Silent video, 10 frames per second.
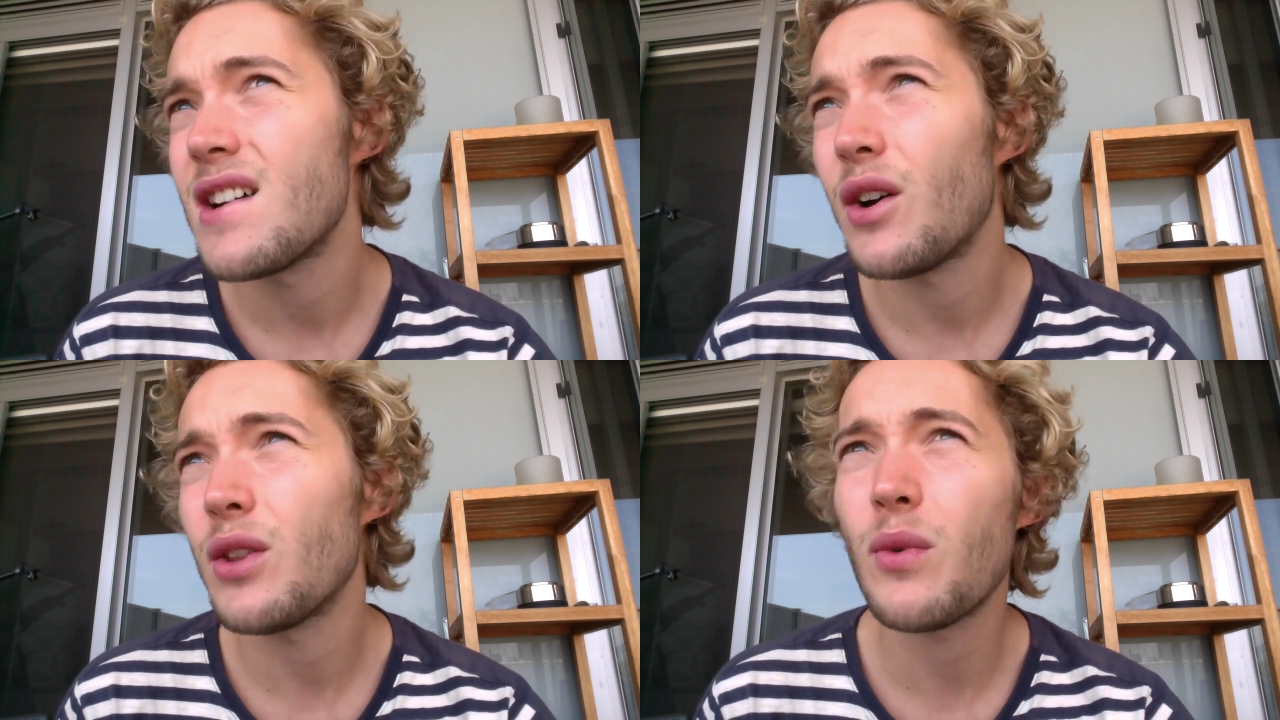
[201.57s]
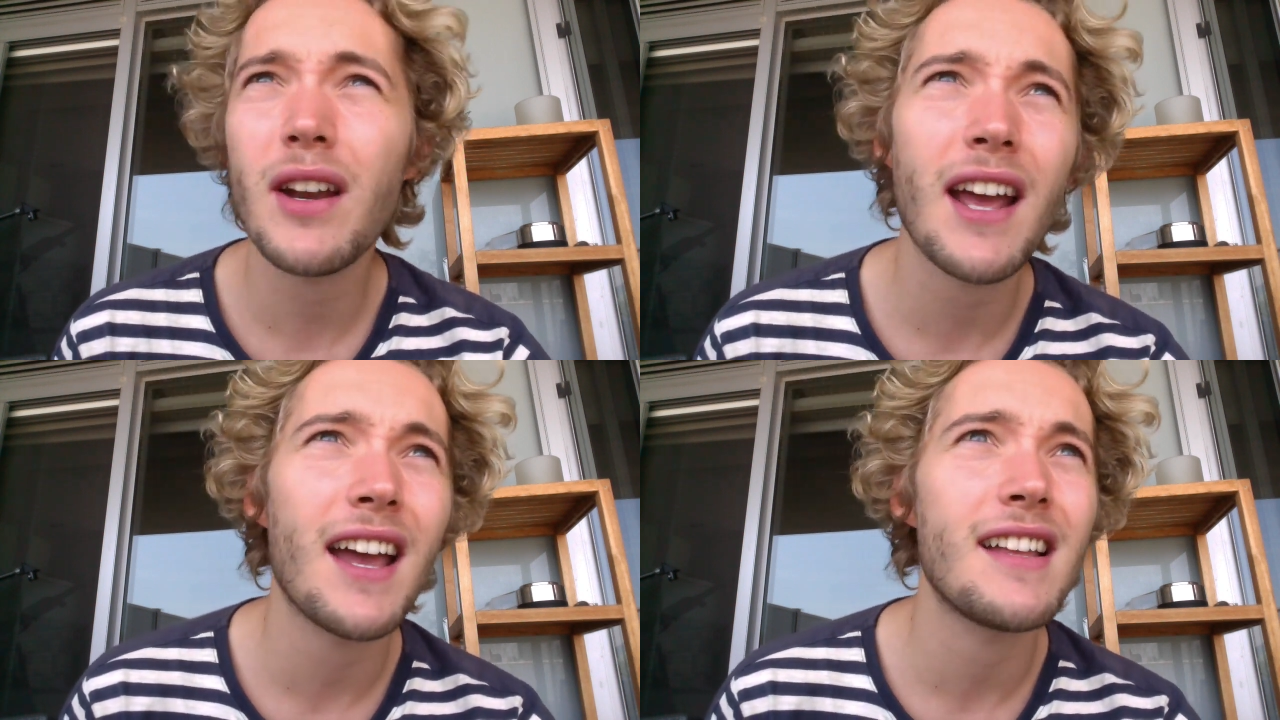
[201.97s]
the
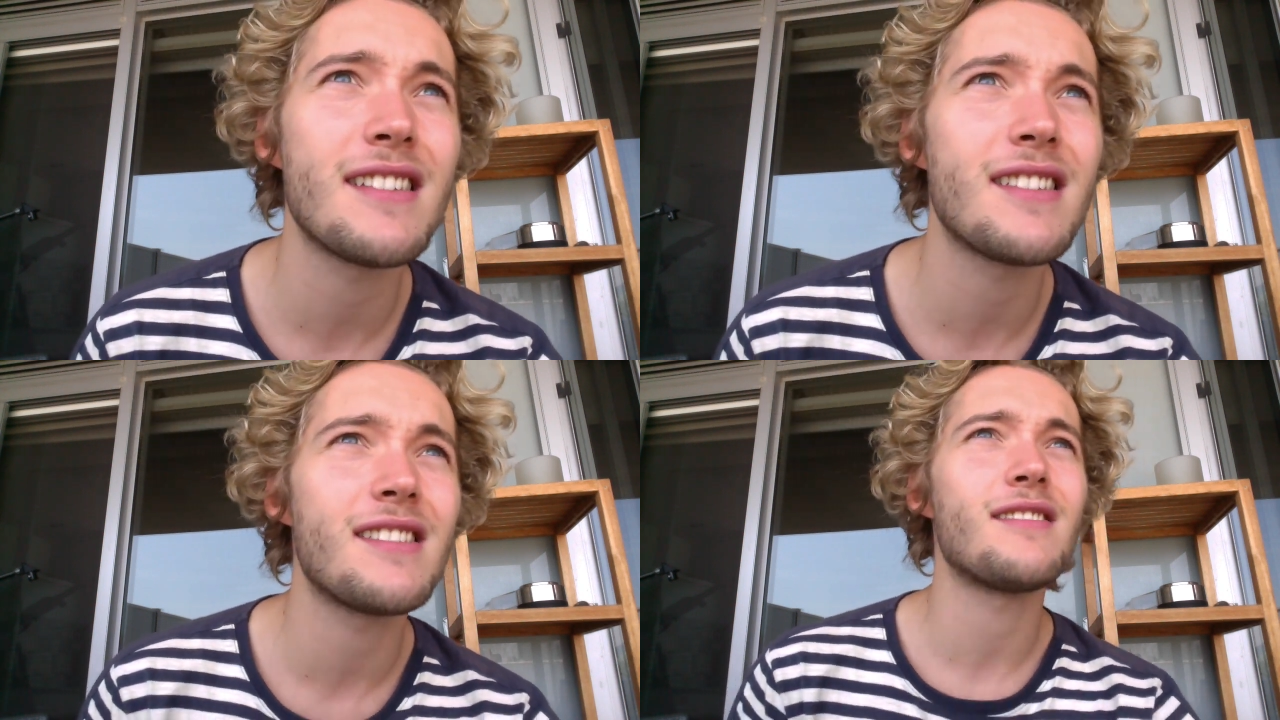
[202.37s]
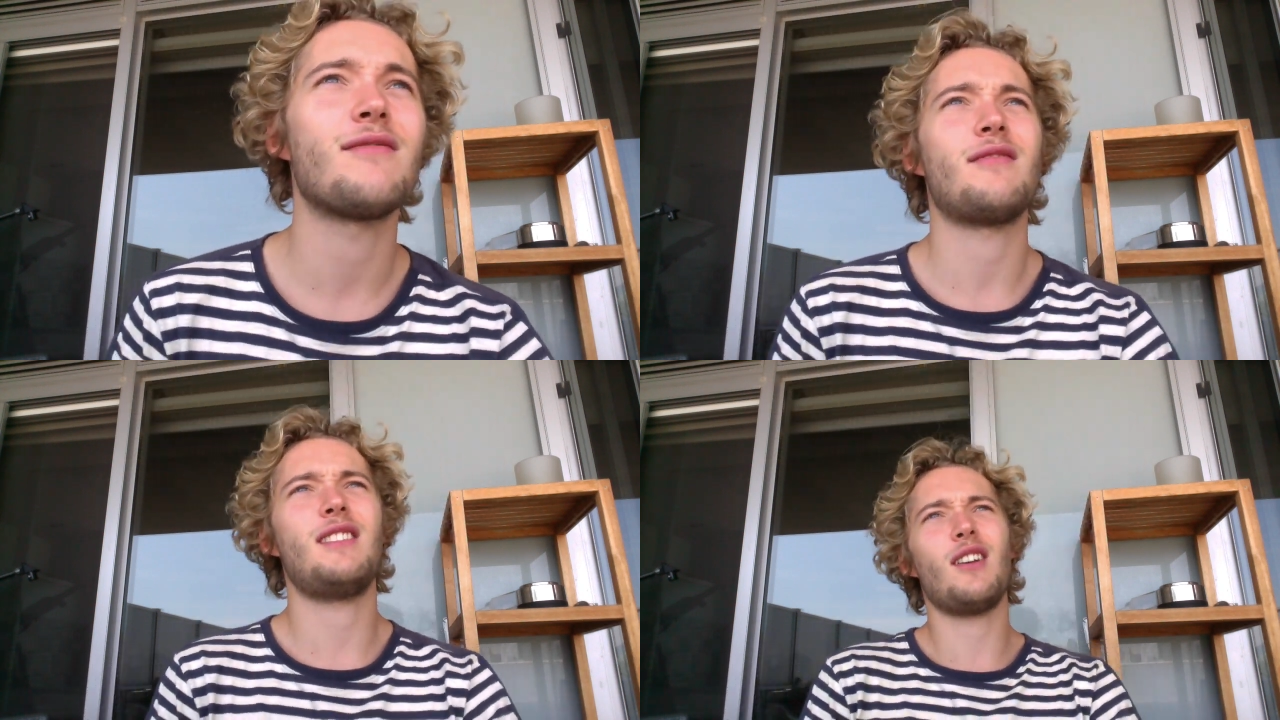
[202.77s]
one hand,
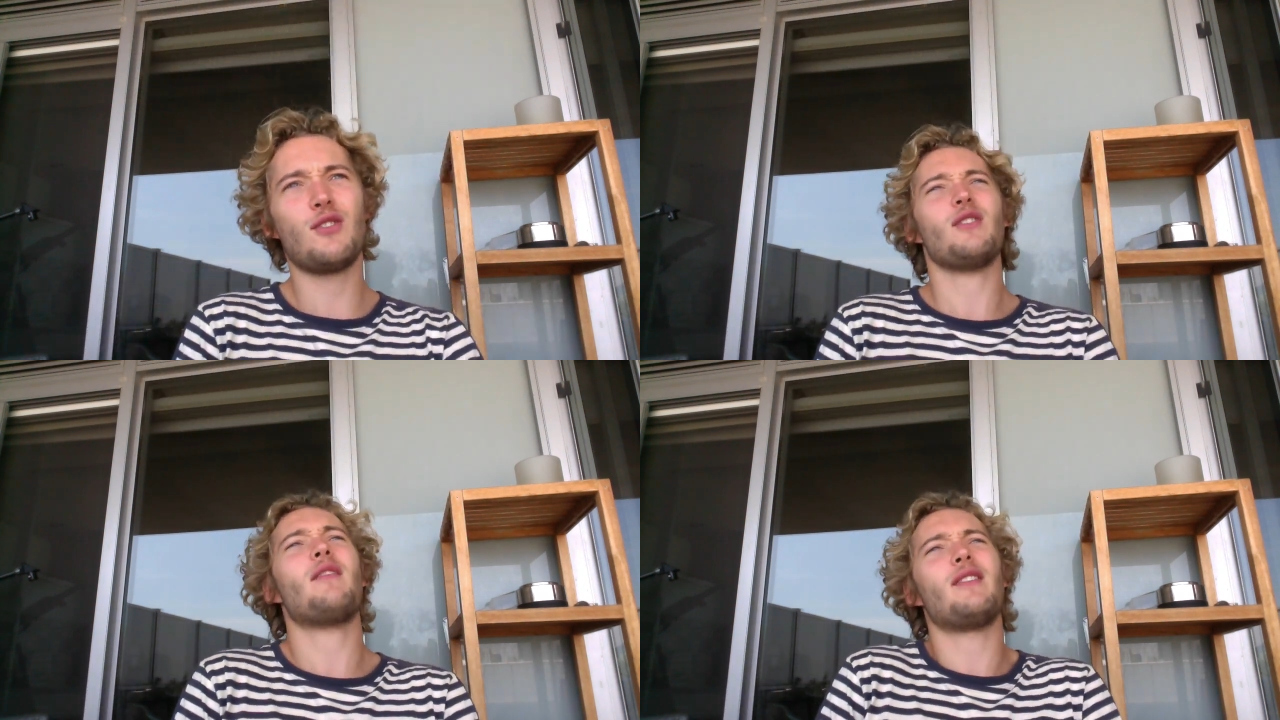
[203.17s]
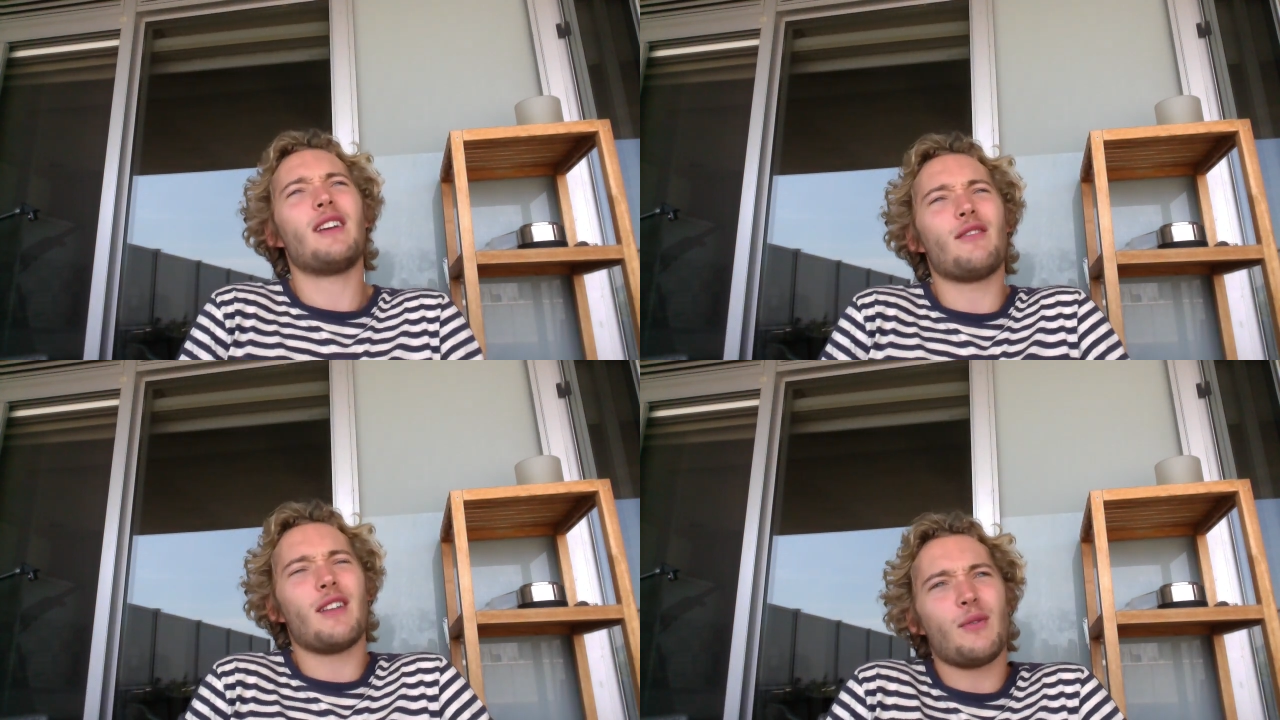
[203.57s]

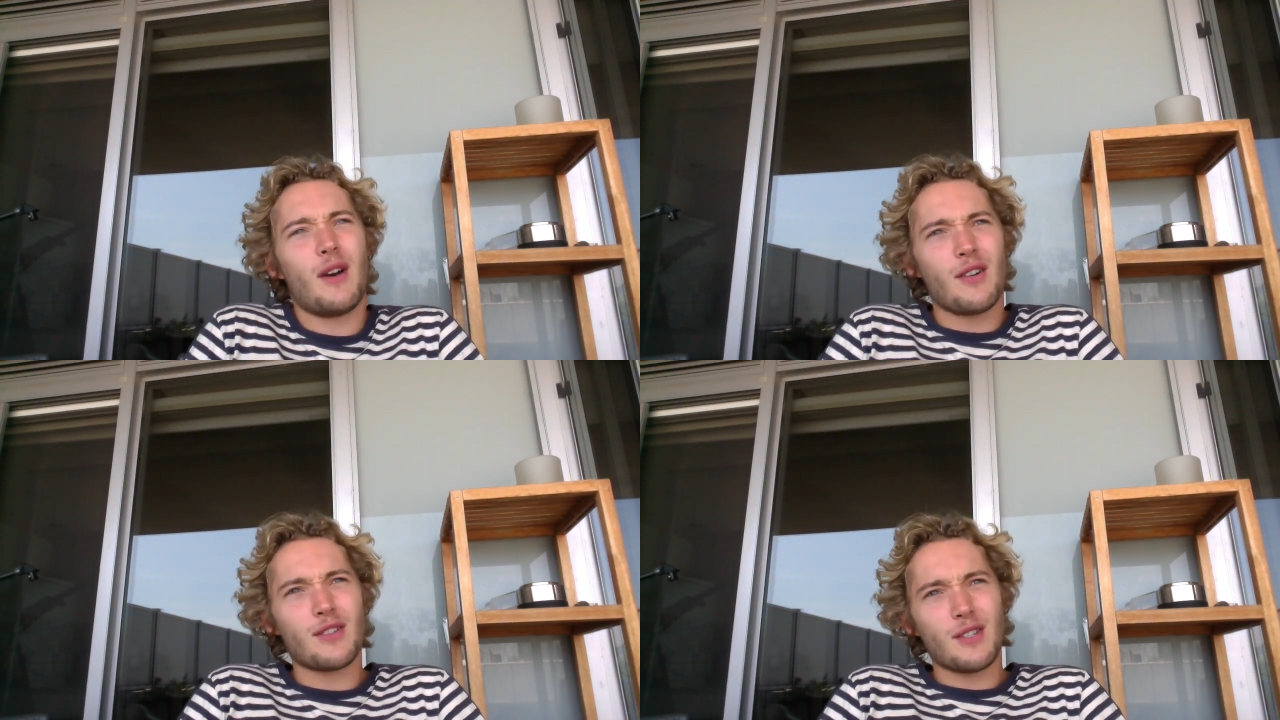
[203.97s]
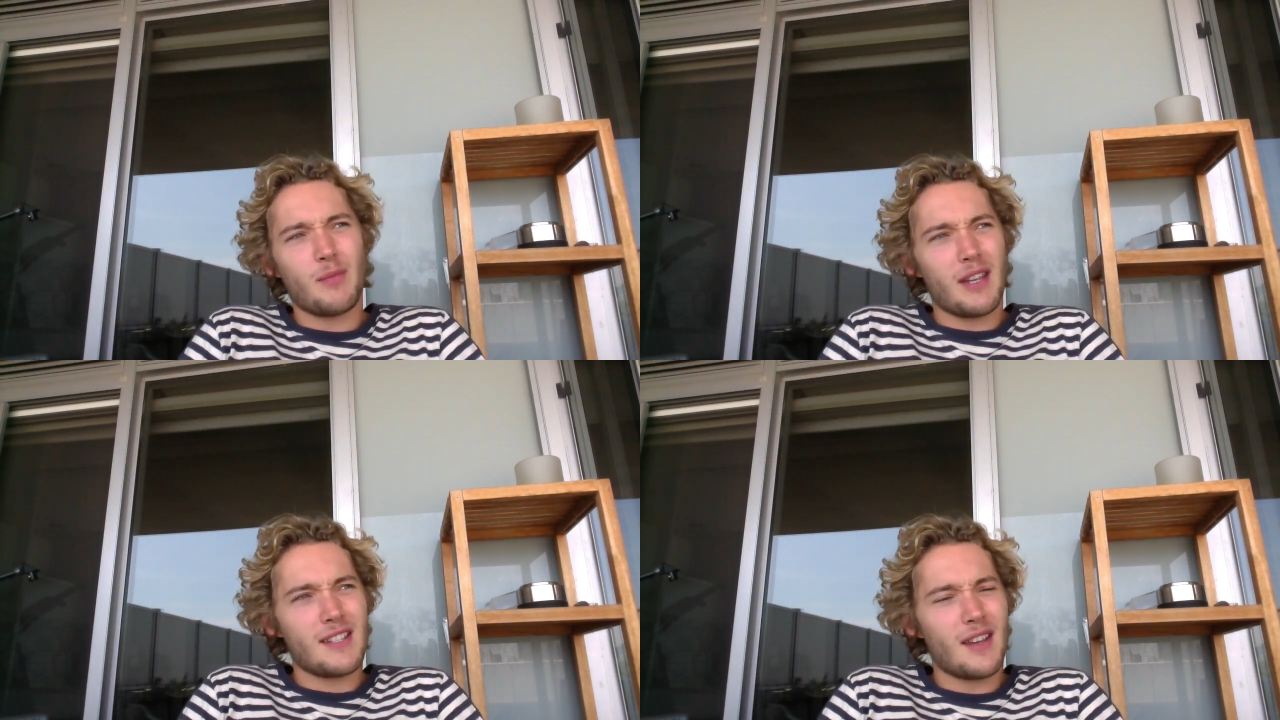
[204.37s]
travelling around the world and
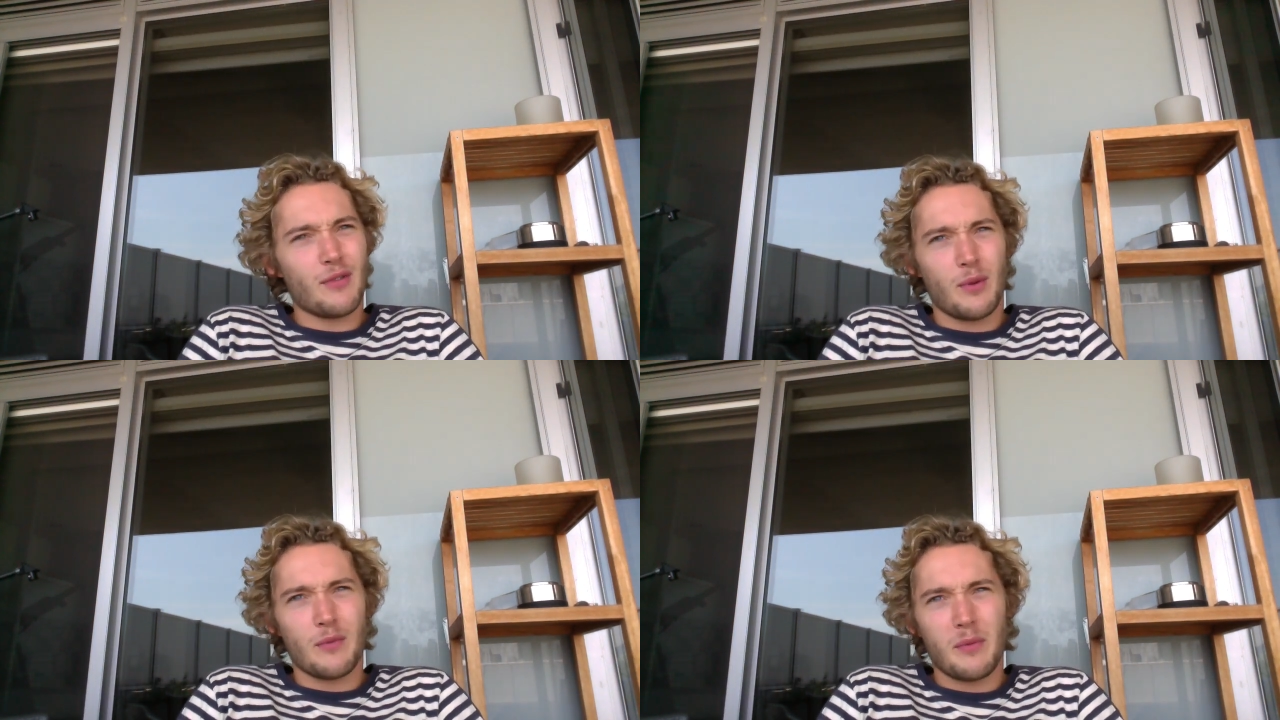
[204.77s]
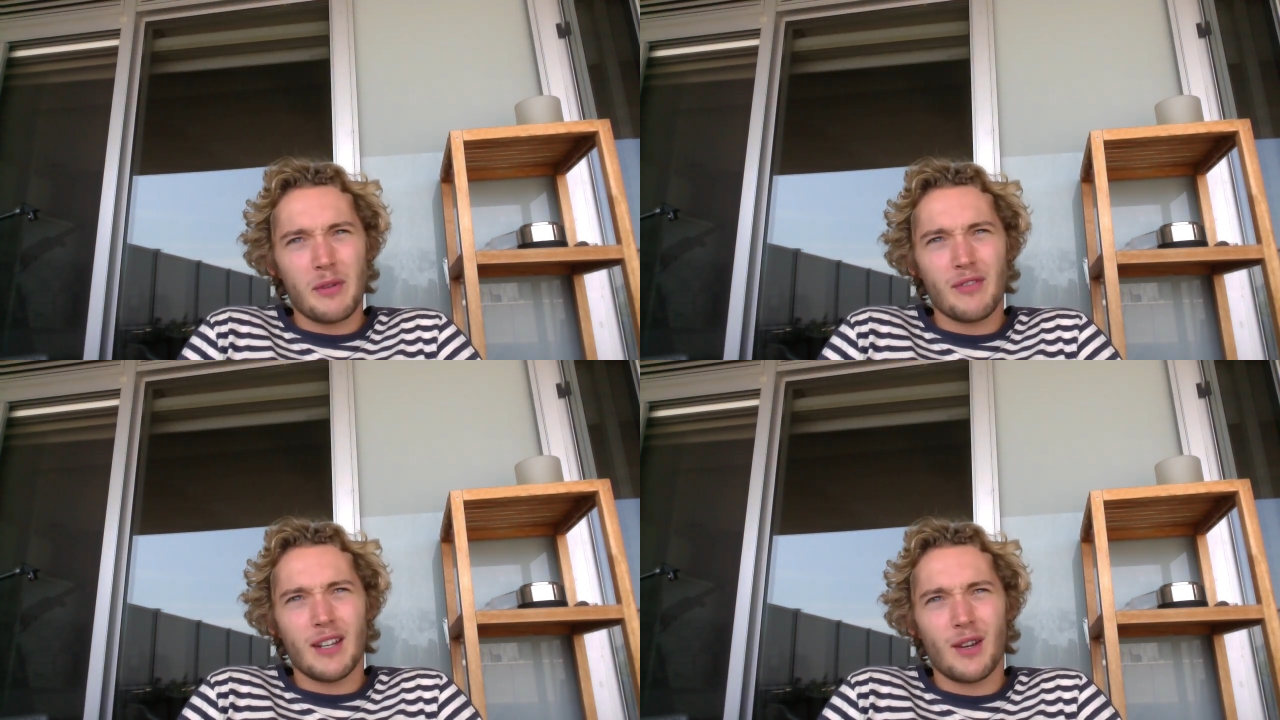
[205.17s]
speaking to everyone would be
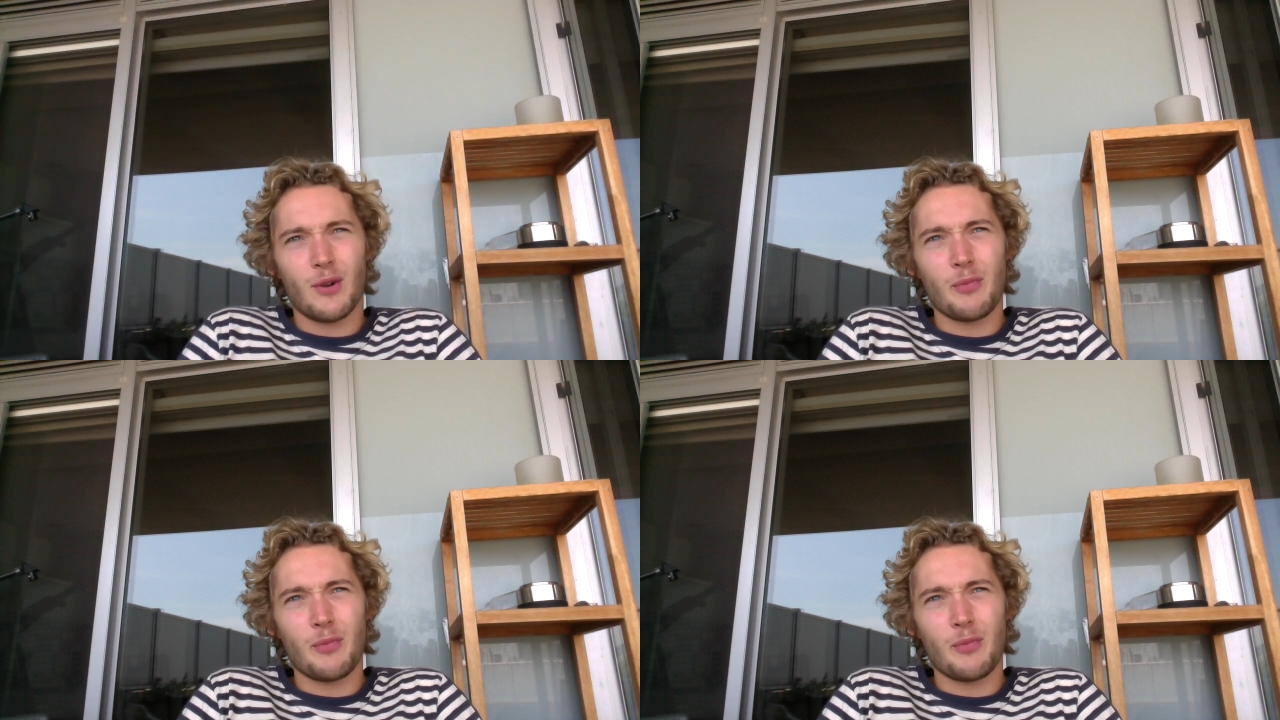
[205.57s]
really cool,